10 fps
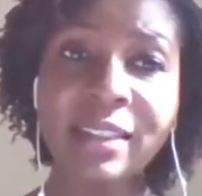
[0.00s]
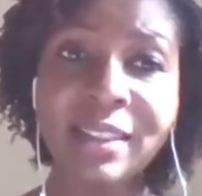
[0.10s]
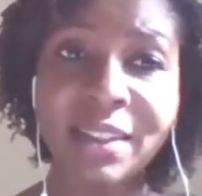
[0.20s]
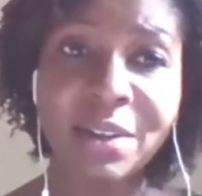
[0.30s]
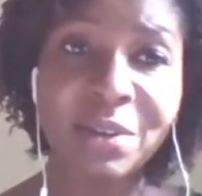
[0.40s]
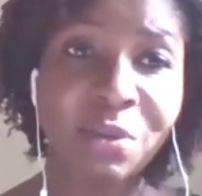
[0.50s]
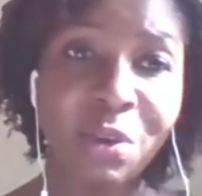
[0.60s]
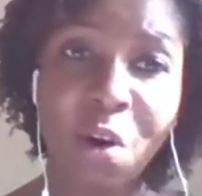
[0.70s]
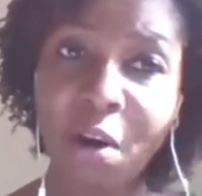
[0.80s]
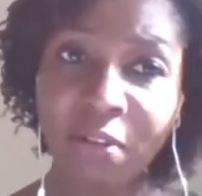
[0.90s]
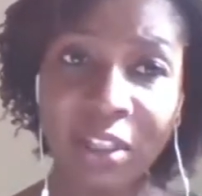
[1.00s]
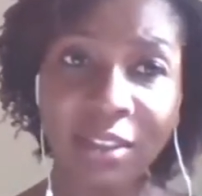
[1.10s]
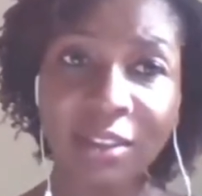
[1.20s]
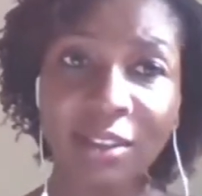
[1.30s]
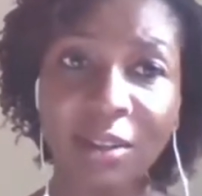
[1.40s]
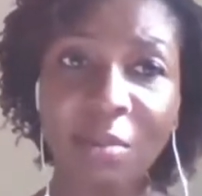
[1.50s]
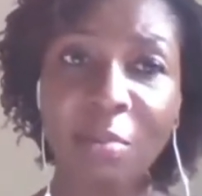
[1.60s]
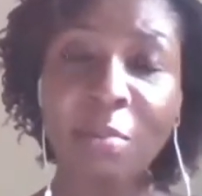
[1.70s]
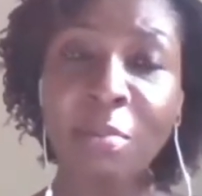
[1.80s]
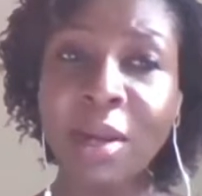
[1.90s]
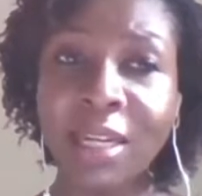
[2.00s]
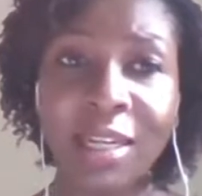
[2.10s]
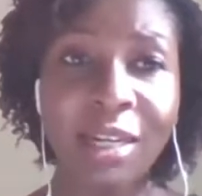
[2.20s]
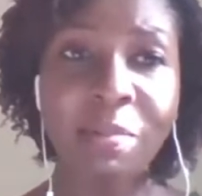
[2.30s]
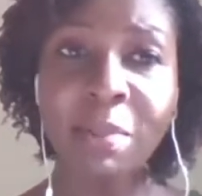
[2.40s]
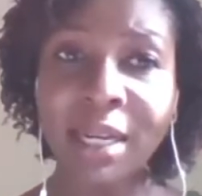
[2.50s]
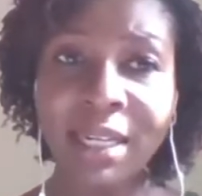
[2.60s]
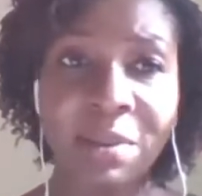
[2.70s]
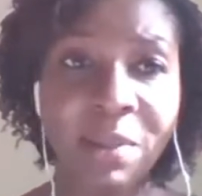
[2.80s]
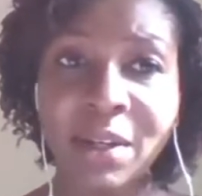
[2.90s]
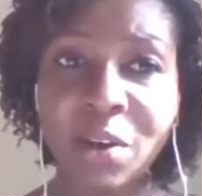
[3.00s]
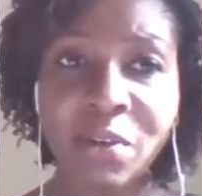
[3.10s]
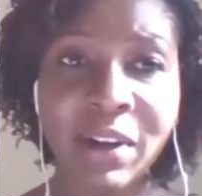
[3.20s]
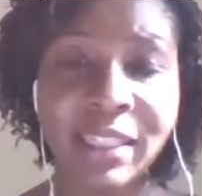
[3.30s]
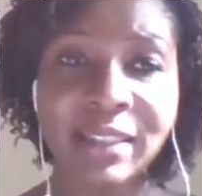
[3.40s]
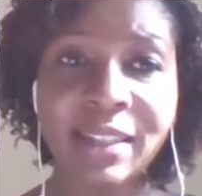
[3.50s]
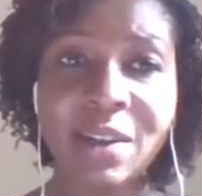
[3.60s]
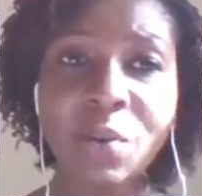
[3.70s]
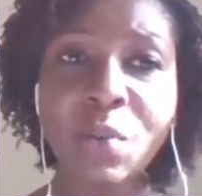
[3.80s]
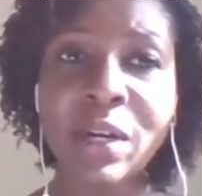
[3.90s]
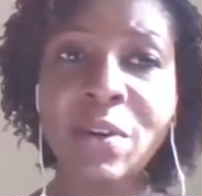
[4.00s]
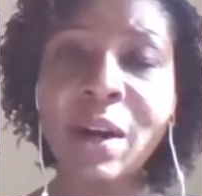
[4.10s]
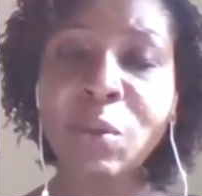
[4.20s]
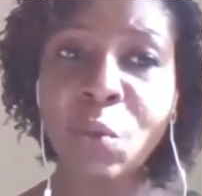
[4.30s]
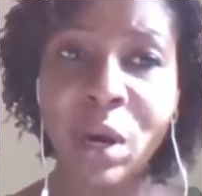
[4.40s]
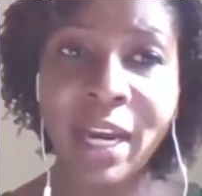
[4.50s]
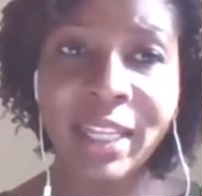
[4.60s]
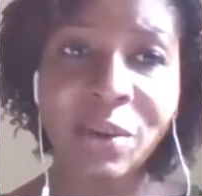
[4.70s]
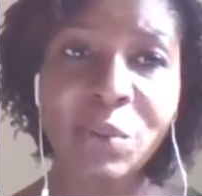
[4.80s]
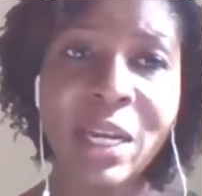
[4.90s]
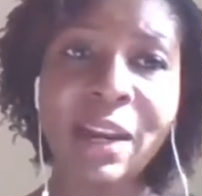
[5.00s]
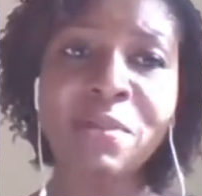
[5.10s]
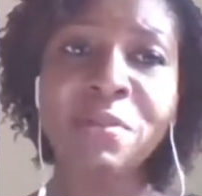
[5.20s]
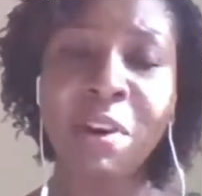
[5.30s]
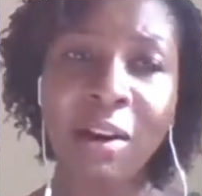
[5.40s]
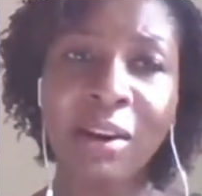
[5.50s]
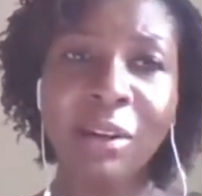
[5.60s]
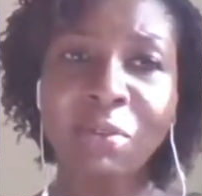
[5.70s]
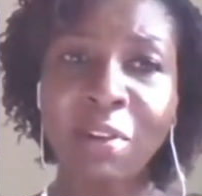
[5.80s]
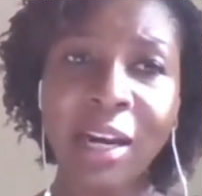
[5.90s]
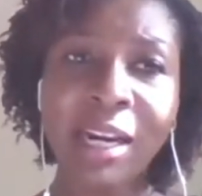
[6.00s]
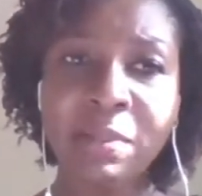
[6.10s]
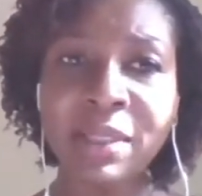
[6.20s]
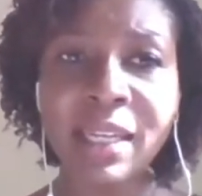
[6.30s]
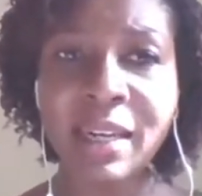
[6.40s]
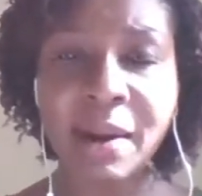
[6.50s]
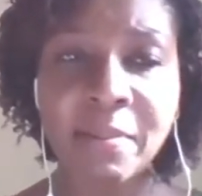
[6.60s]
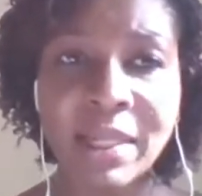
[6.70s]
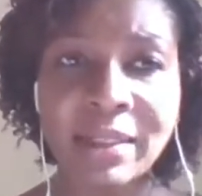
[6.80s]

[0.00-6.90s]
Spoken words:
Until COVID, many of us were not aware that we had very, very limited